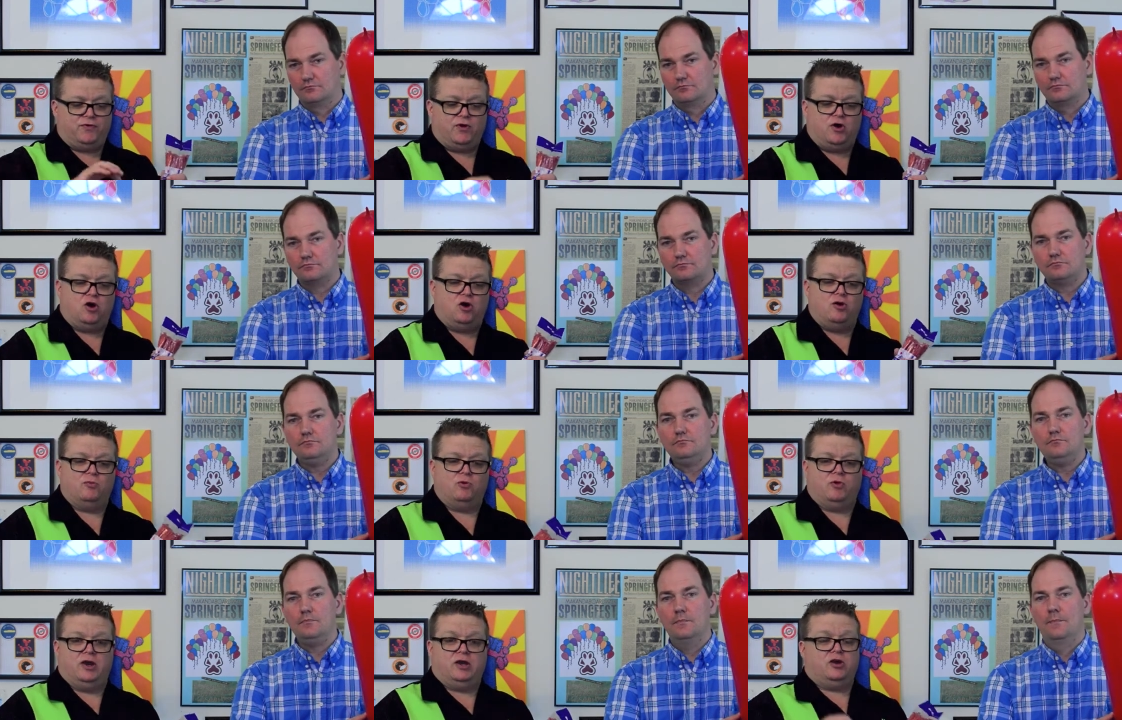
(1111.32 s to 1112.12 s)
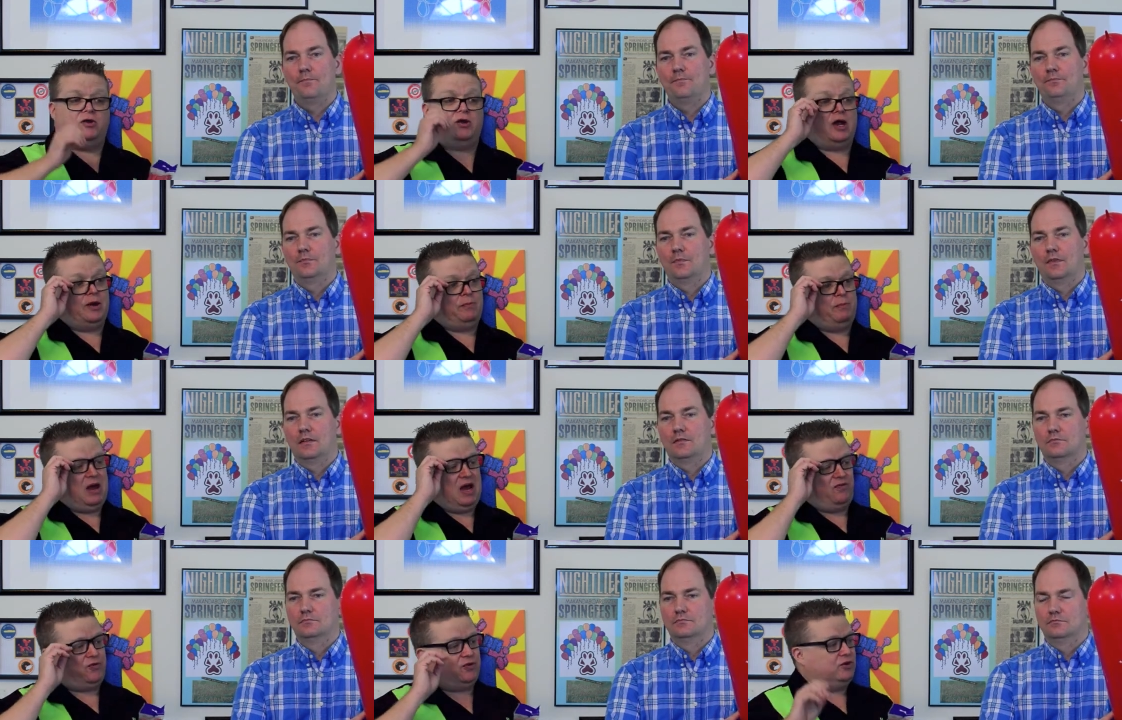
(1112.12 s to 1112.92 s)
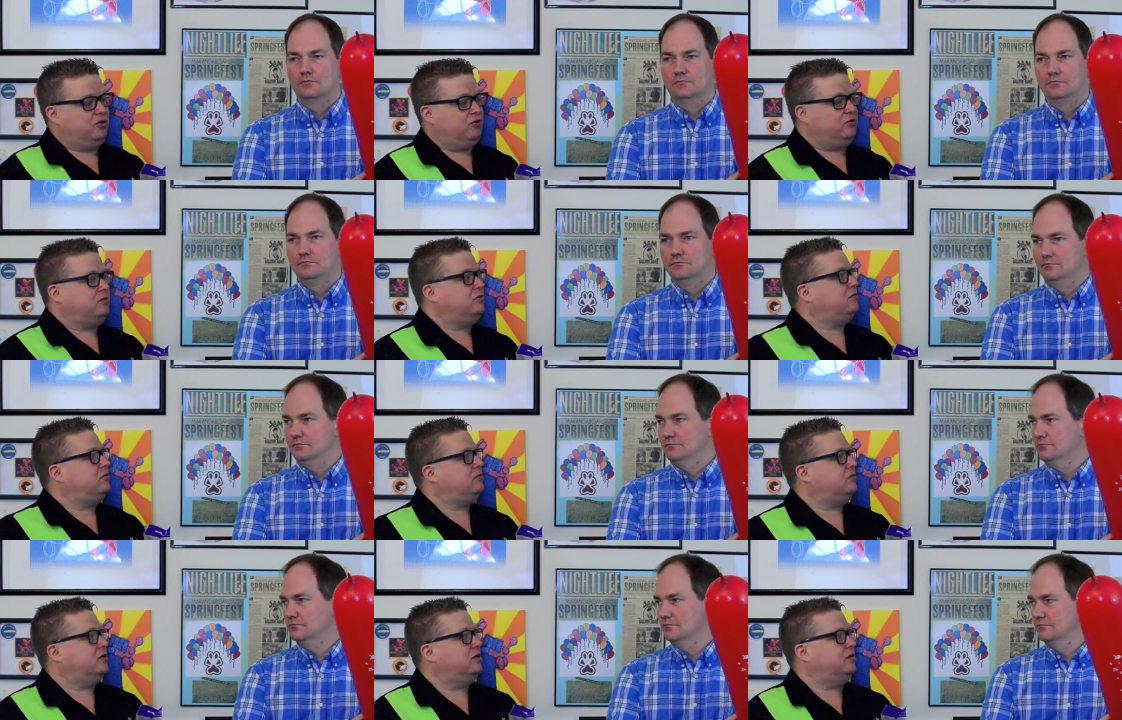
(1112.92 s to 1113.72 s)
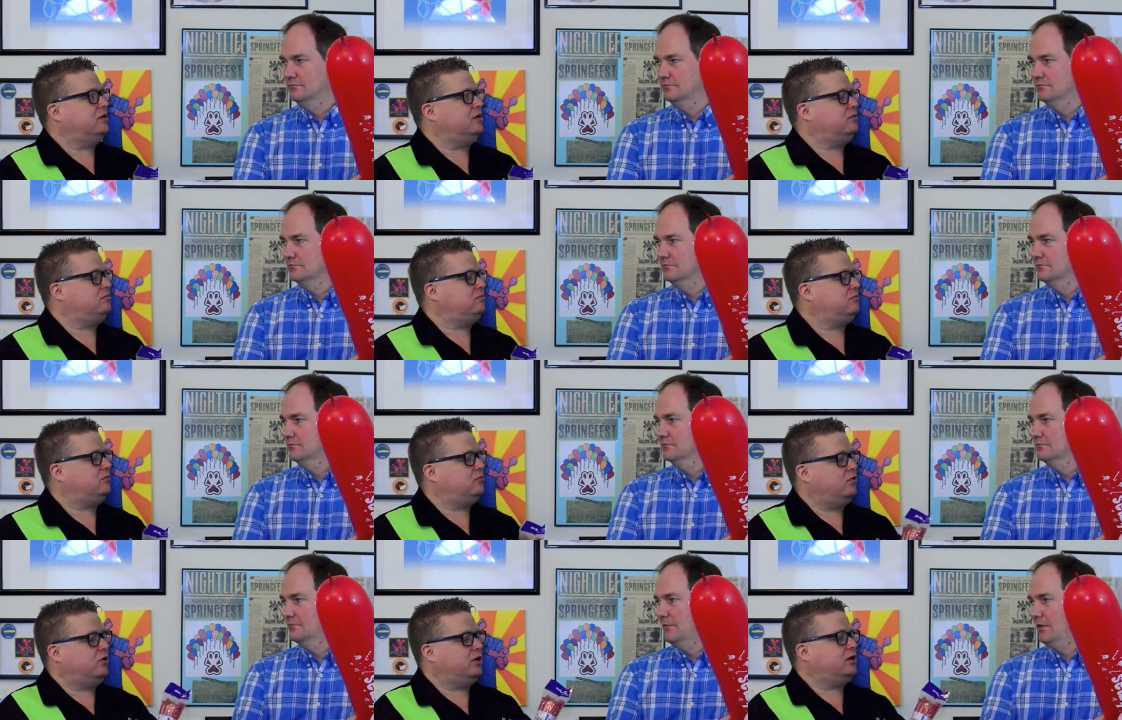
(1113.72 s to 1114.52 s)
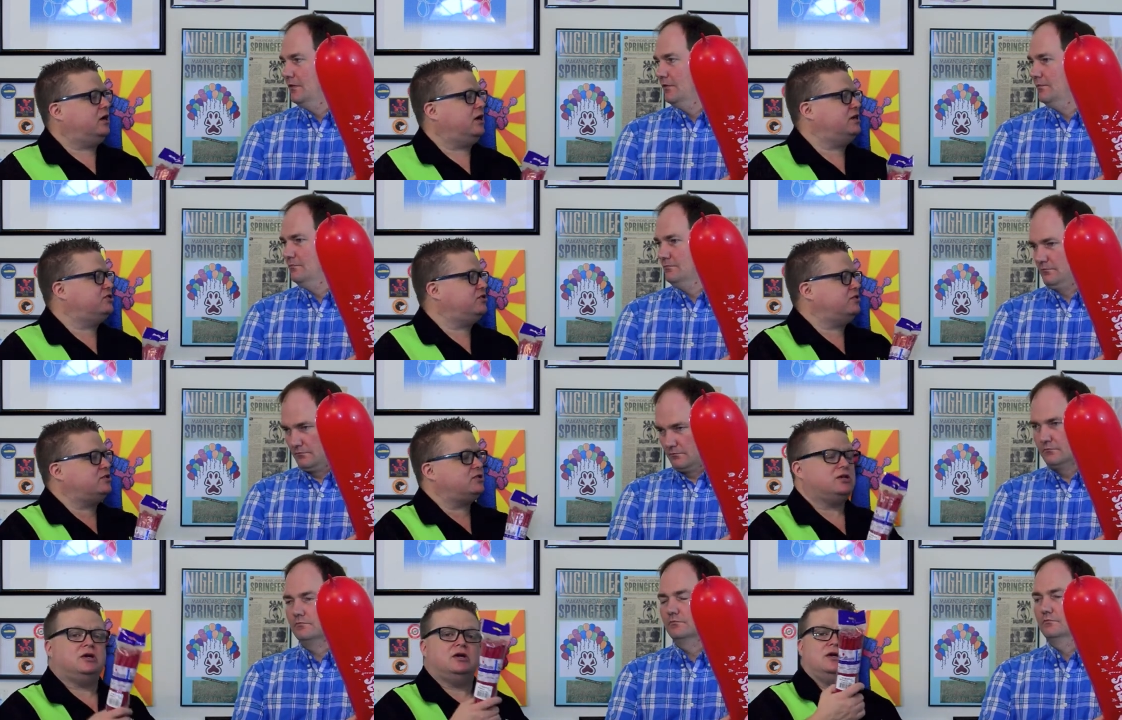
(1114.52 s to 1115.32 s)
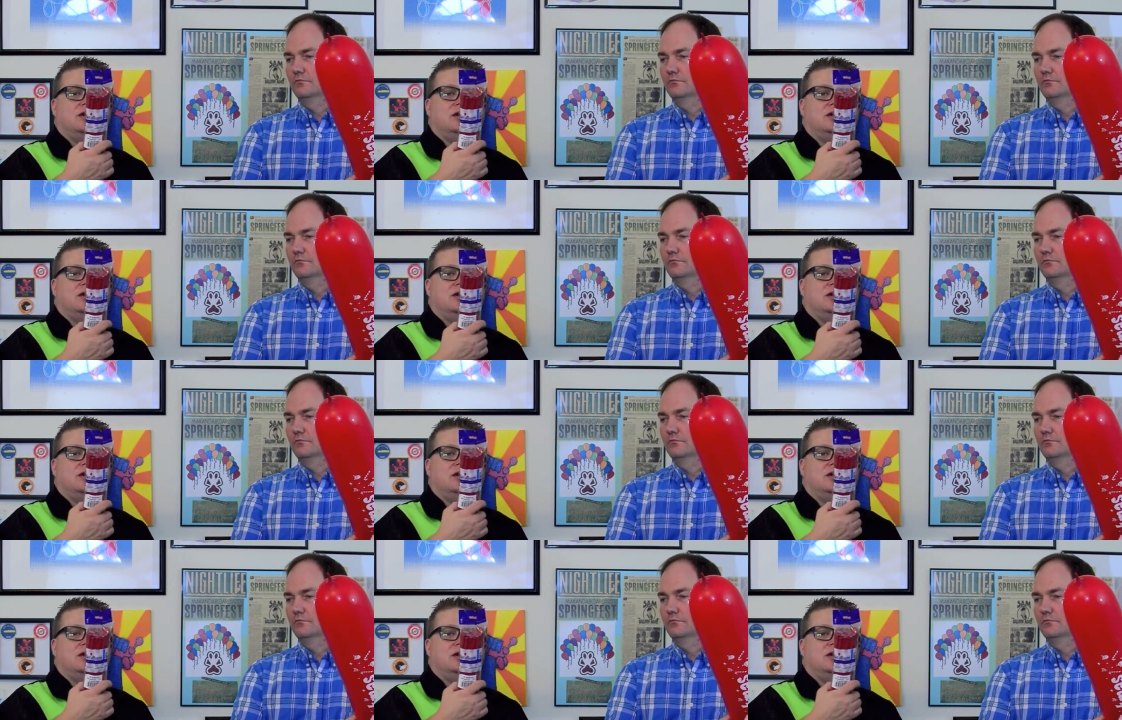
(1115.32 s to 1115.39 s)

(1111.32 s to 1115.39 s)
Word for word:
Speaker 1: foam or in your uh, Matt Falloon uh, organizers.